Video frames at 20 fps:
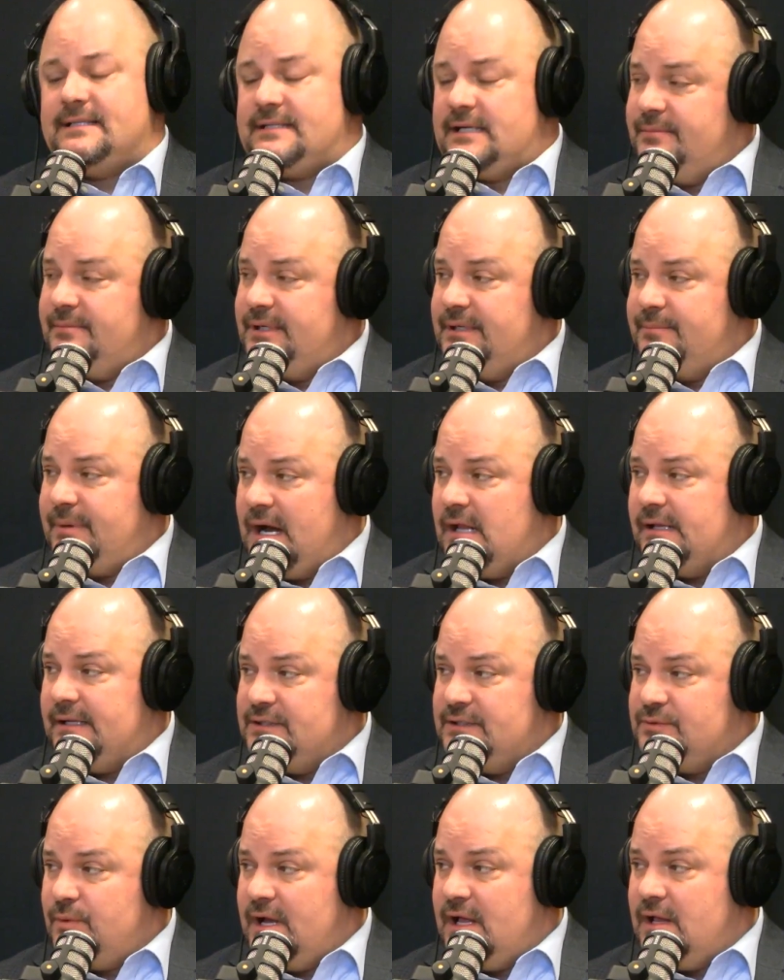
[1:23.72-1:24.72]
that's going to be poly
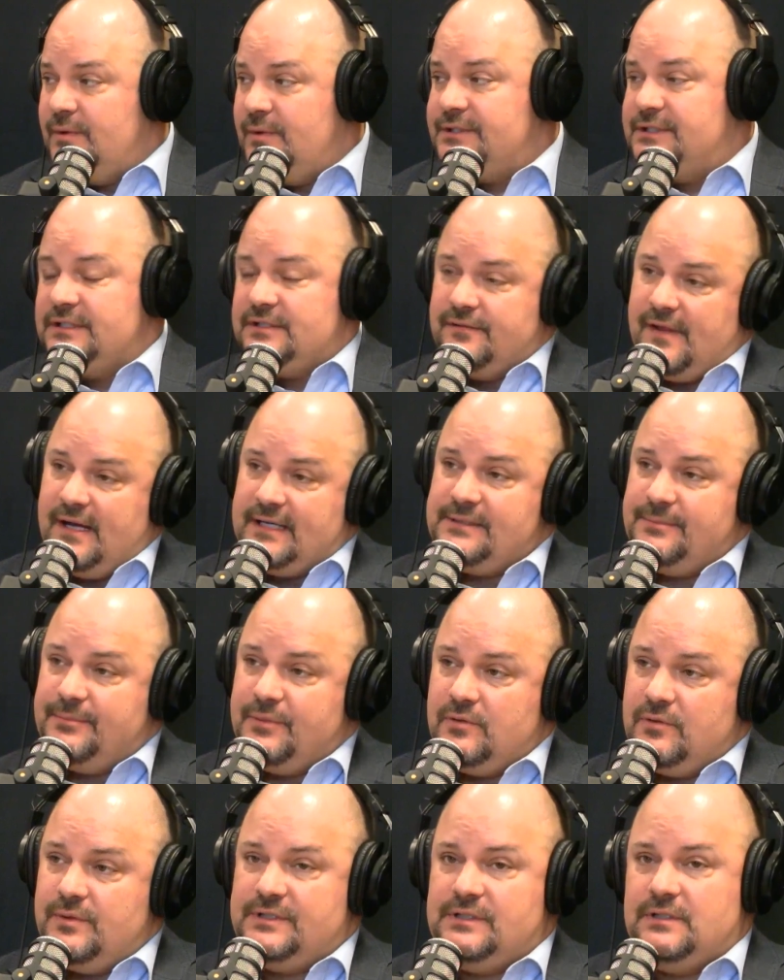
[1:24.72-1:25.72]
as well, which is
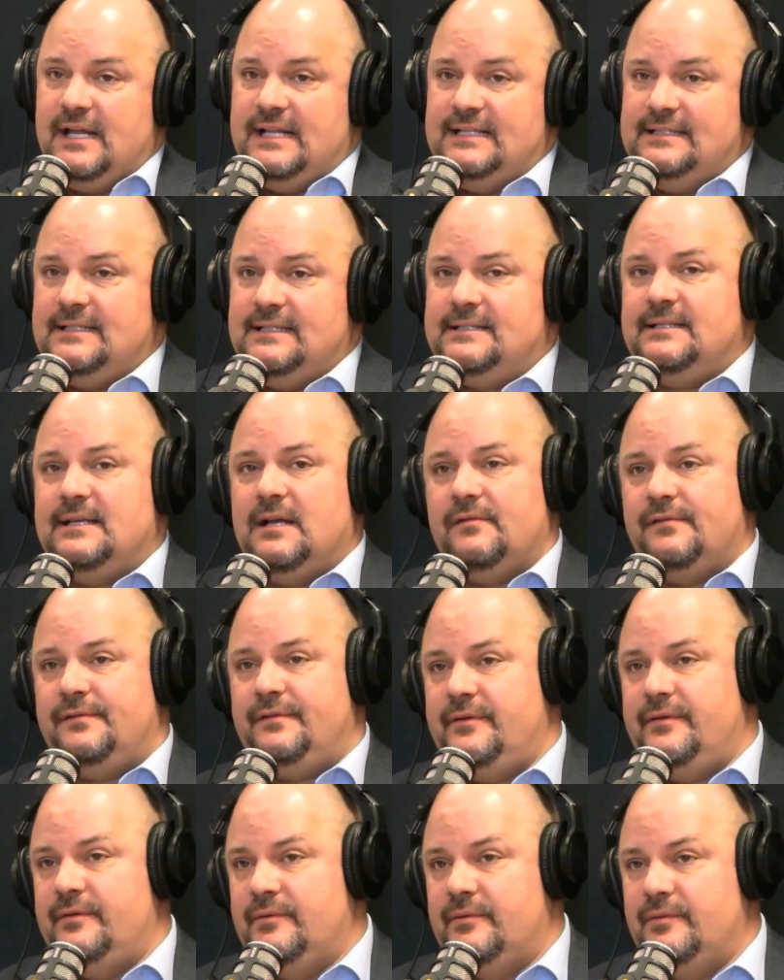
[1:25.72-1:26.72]
flexible, which lends itself
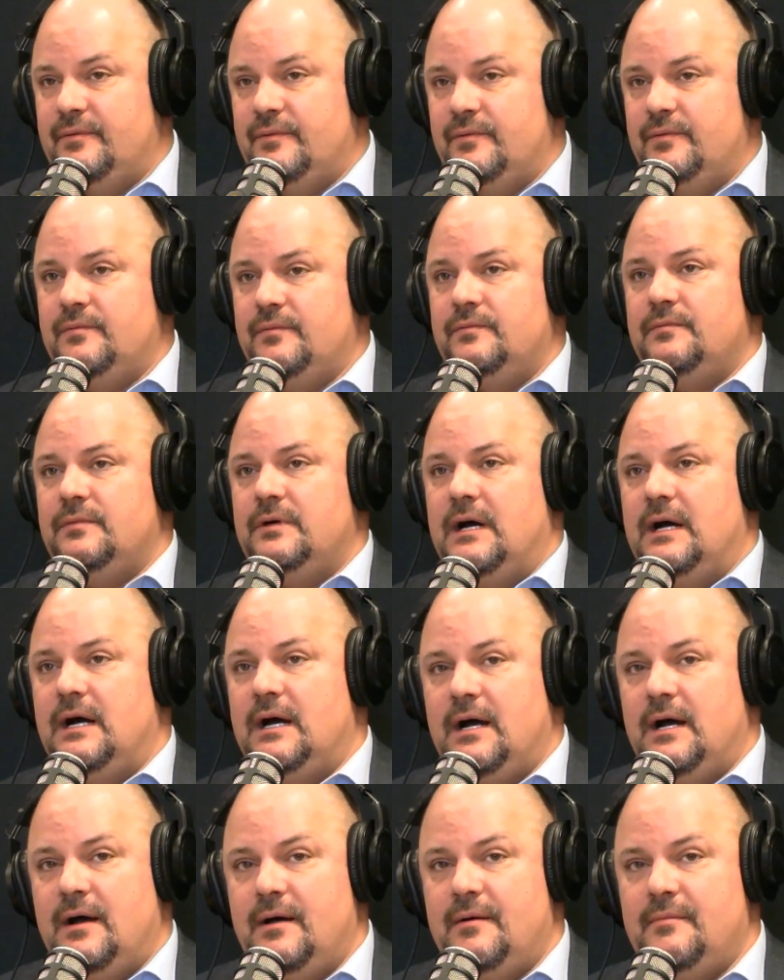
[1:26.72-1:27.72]
to,
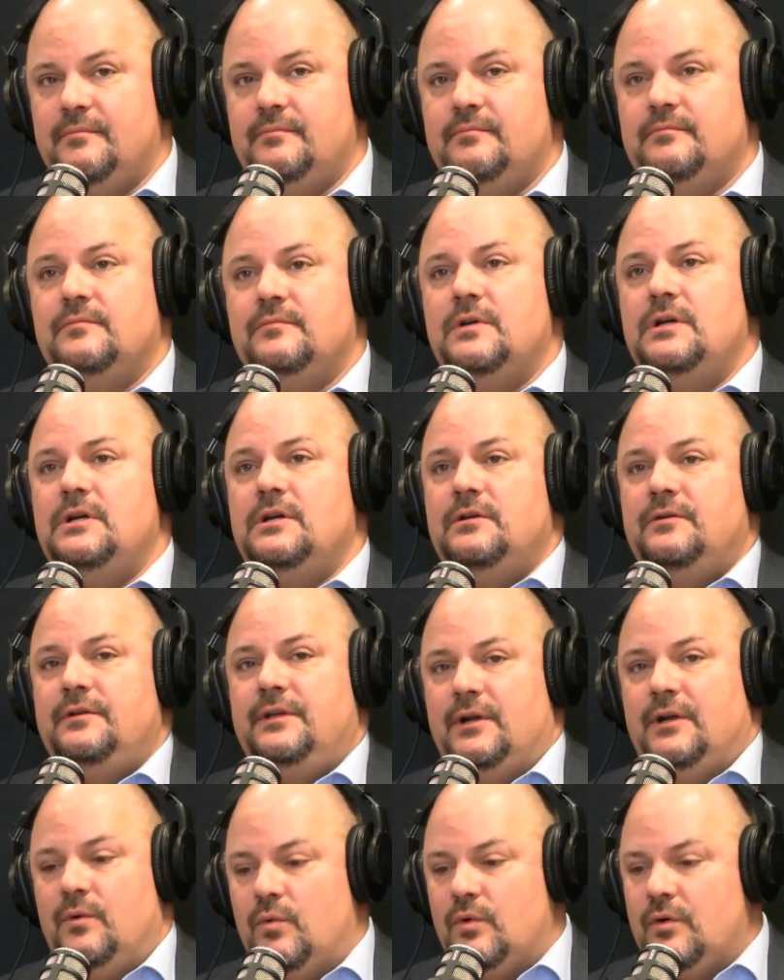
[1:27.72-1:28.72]

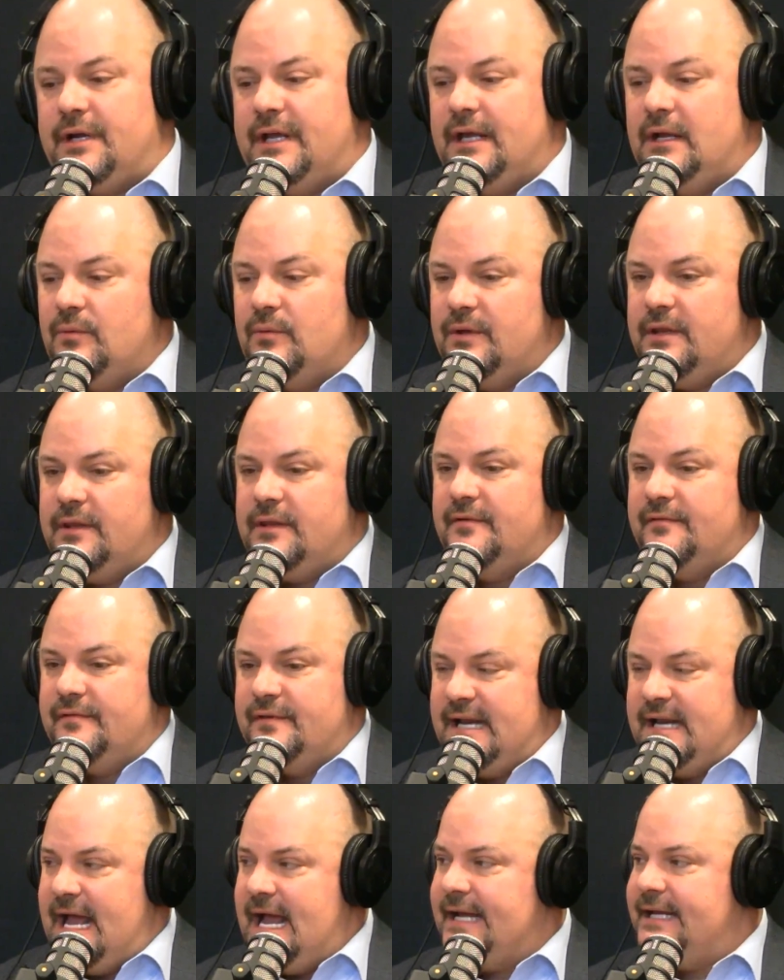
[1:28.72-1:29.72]
working with the
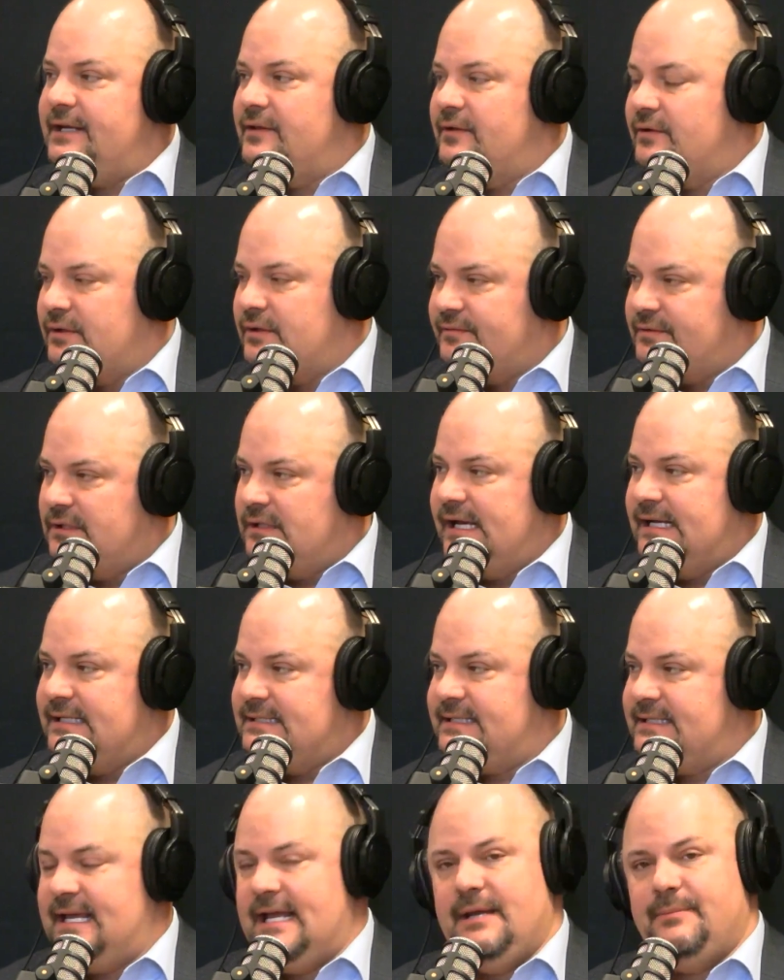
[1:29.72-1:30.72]
vernacular of the
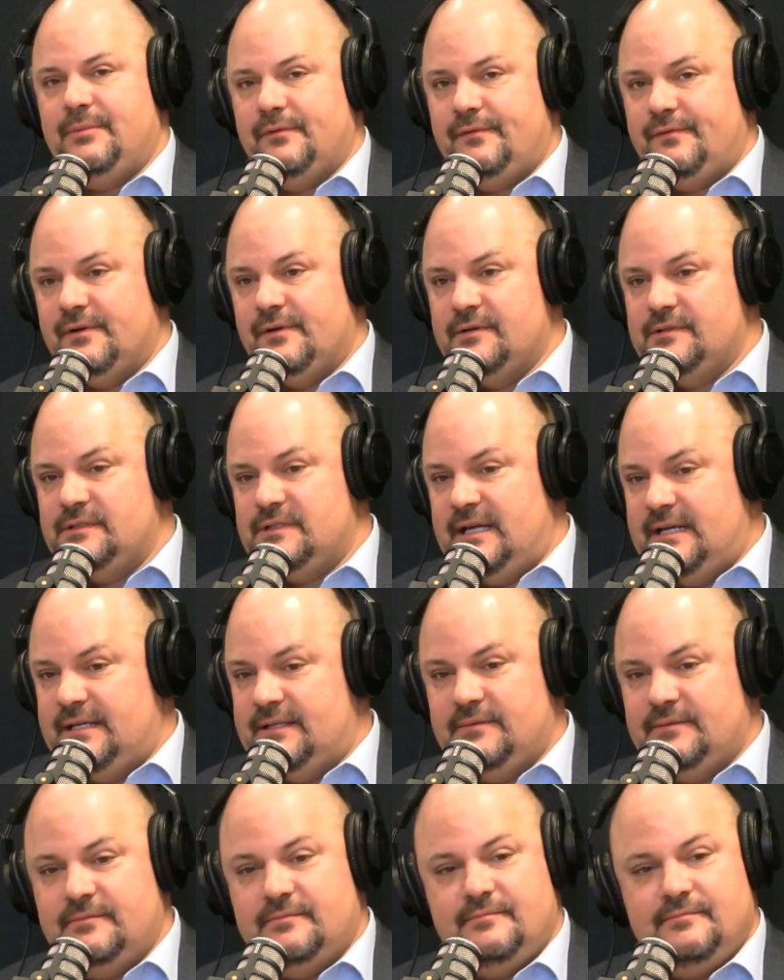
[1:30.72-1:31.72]
landscape. If there's
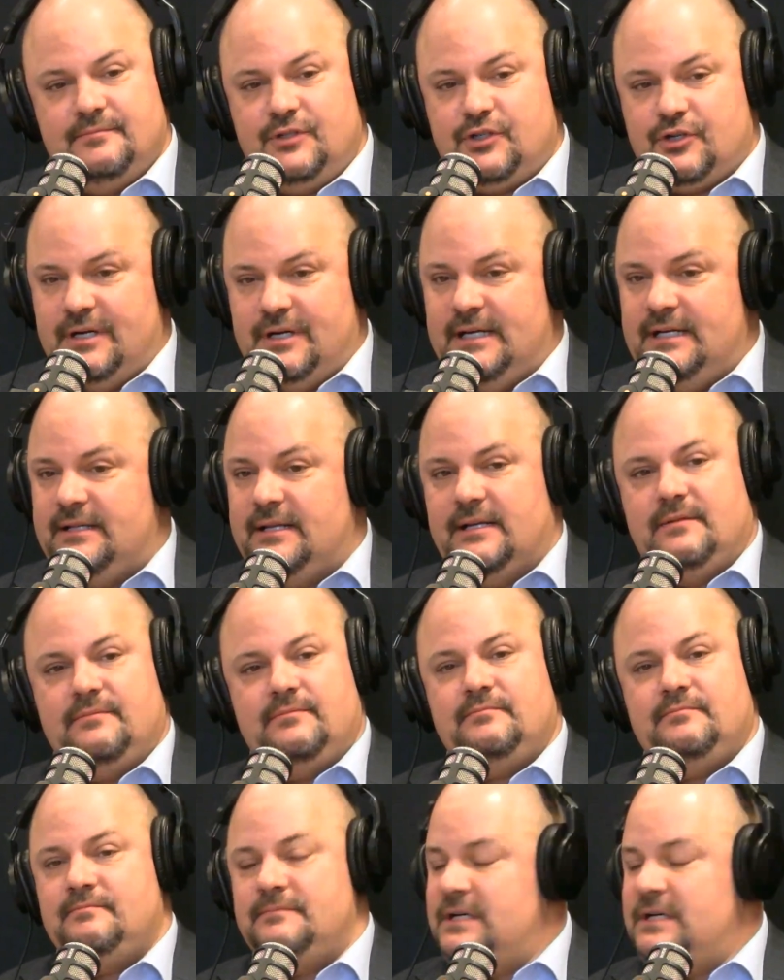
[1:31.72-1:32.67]
a tree that,